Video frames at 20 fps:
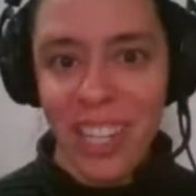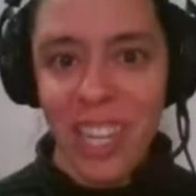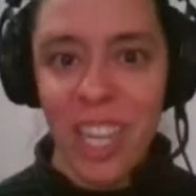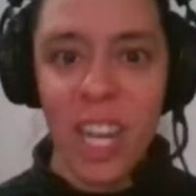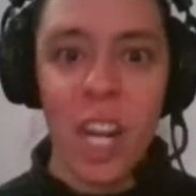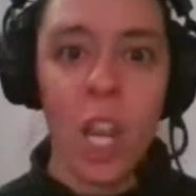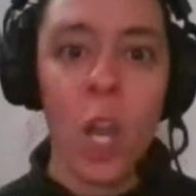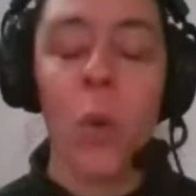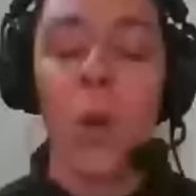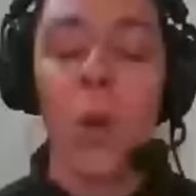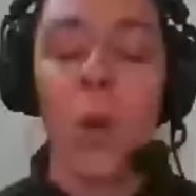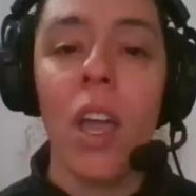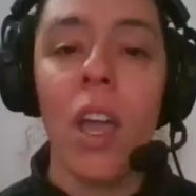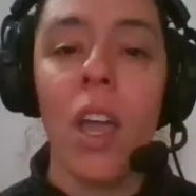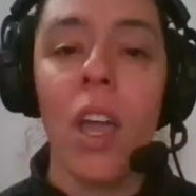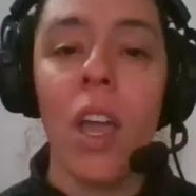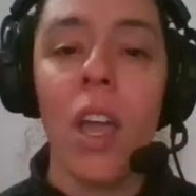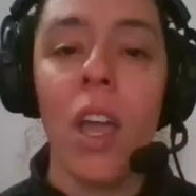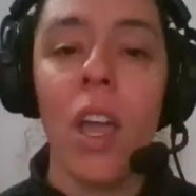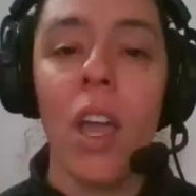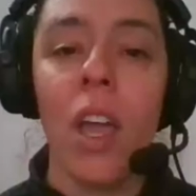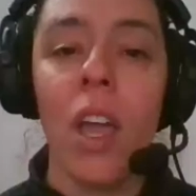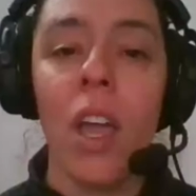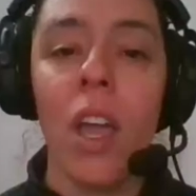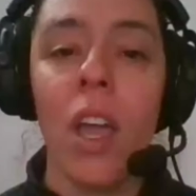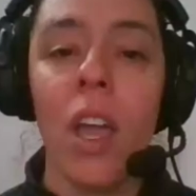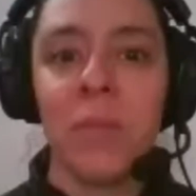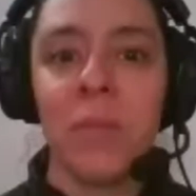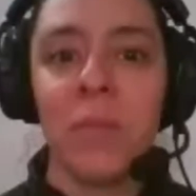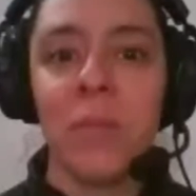You know,
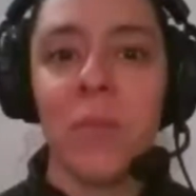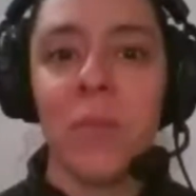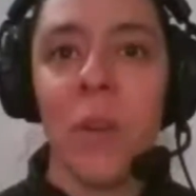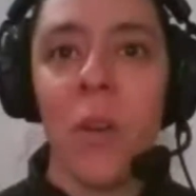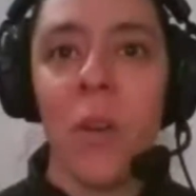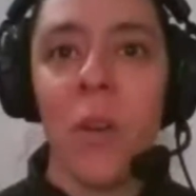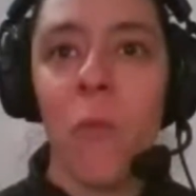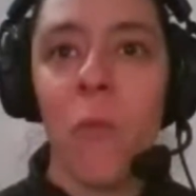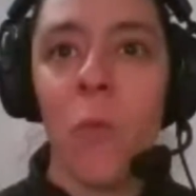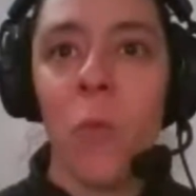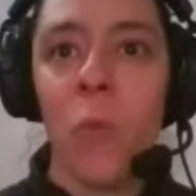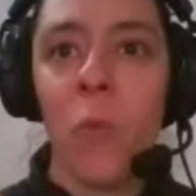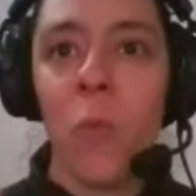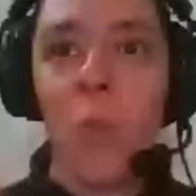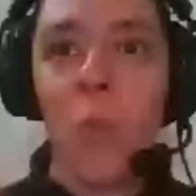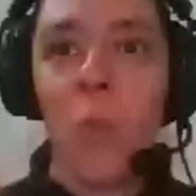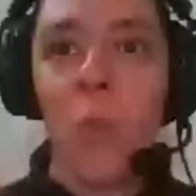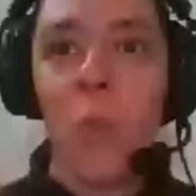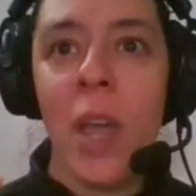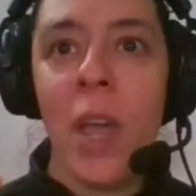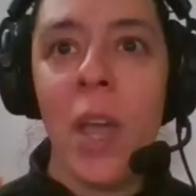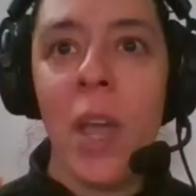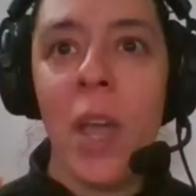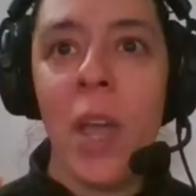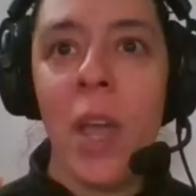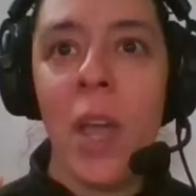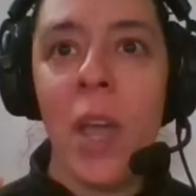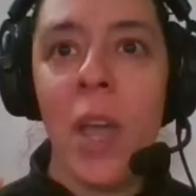um, when